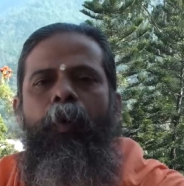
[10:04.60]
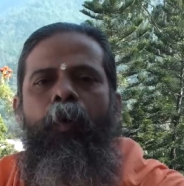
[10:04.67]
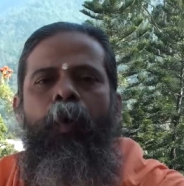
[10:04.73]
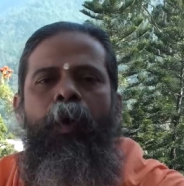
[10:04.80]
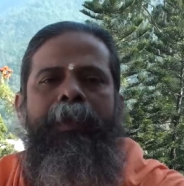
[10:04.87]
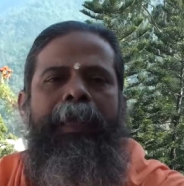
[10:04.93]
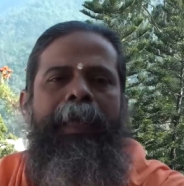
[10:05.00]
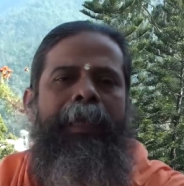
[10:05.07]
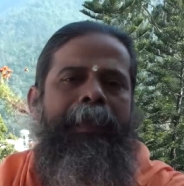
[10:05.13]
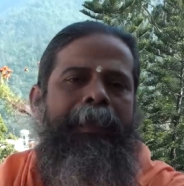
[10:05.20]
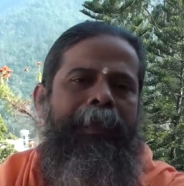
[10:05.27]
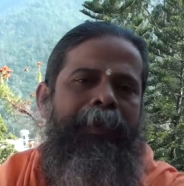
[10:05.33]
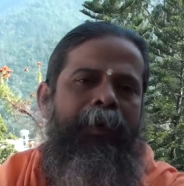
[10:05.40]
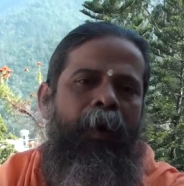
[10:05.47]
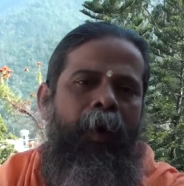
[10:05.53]
whether it
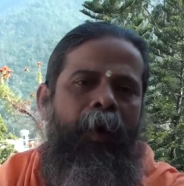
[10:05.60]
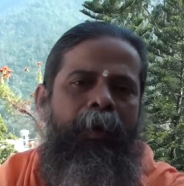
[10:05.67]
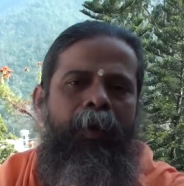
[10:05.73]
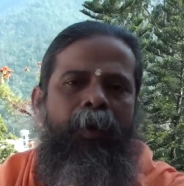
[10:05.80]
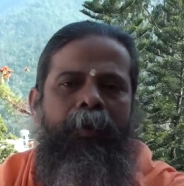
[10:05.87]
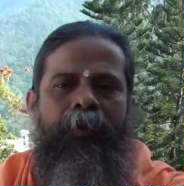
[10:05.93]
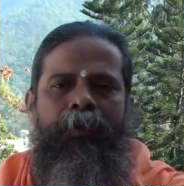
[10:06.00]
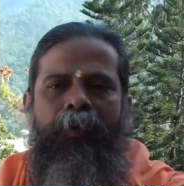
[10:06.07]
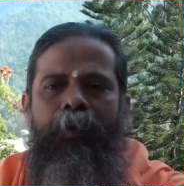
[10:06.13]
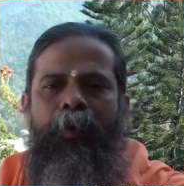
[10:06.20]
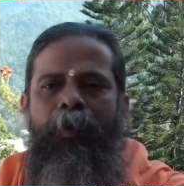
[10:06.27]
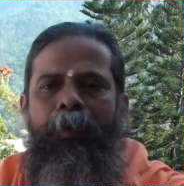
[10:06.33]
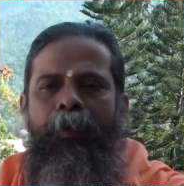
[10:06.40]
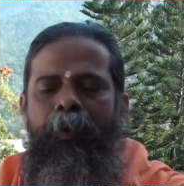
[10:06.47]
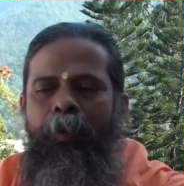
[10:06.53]
is hung or saw,
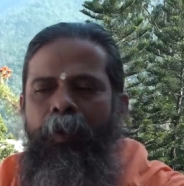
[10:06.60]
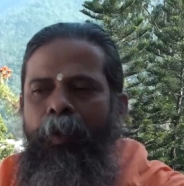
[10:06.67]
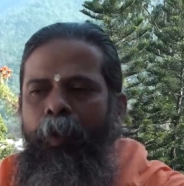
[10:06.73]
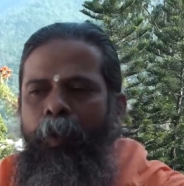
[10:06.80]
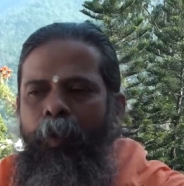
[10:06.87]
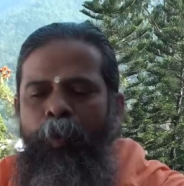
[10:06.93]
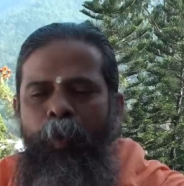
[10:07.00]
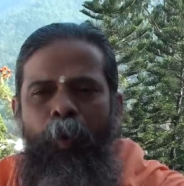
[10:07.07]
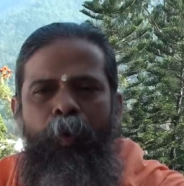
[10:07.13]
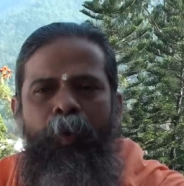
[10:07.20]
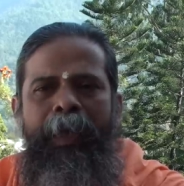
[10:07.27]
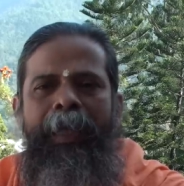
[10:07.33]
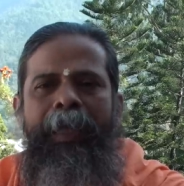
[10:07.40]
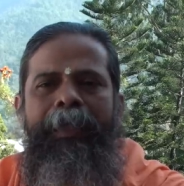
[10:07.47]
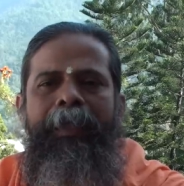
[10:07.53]
no
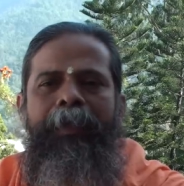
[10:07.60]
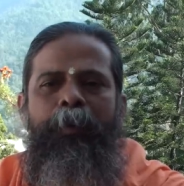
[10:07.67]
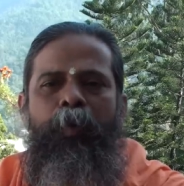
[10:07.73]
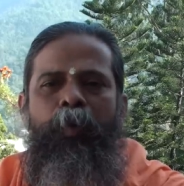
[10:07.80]
need